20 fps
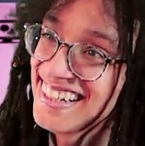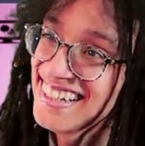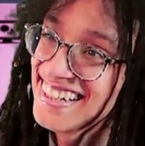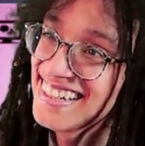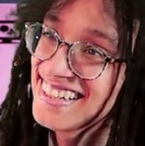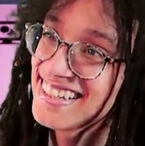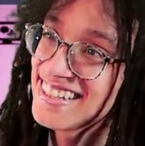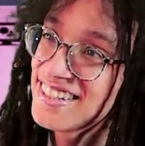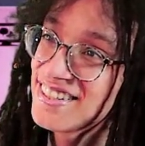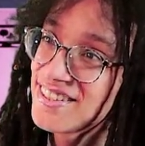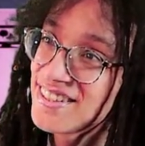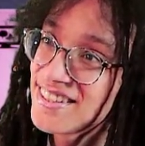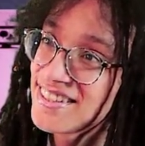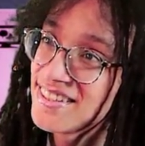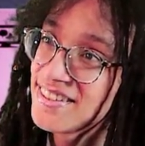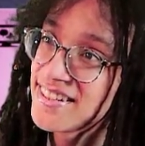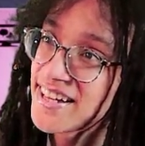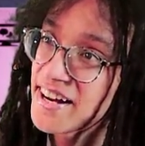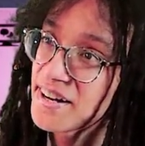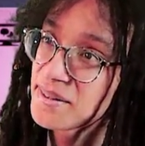It's
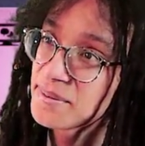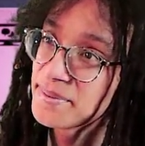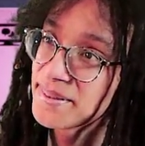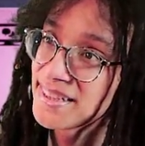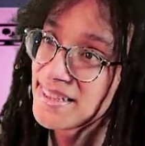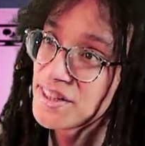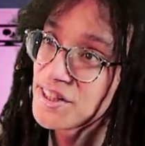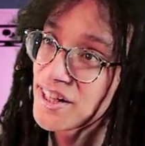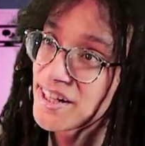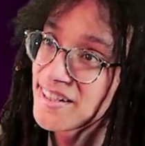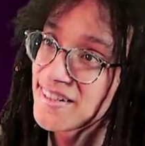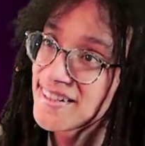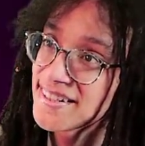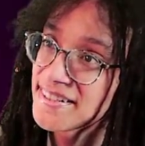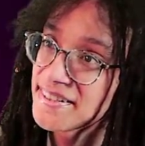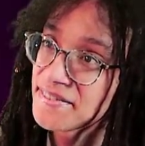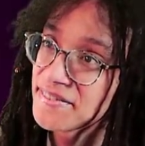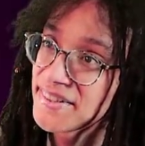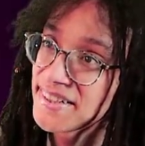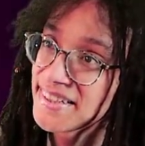terribly generous
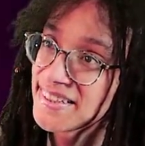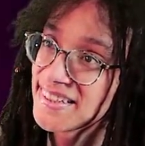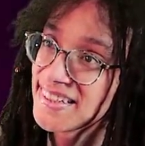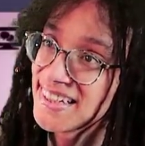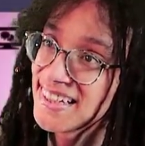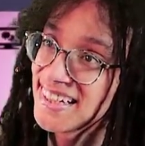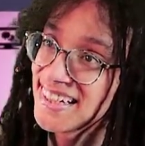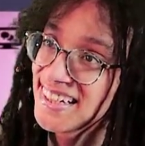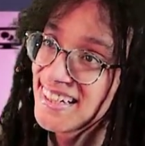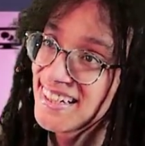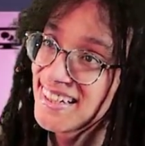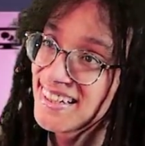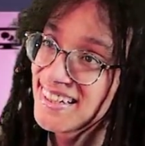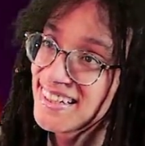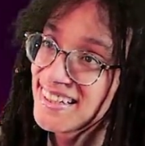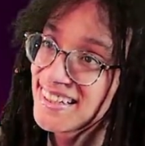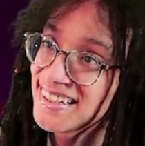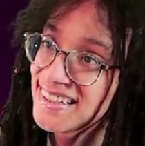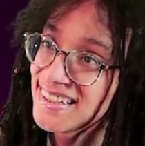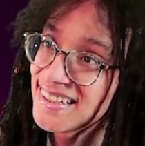of you.
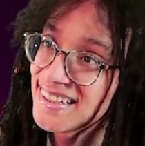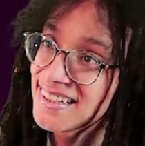Uh,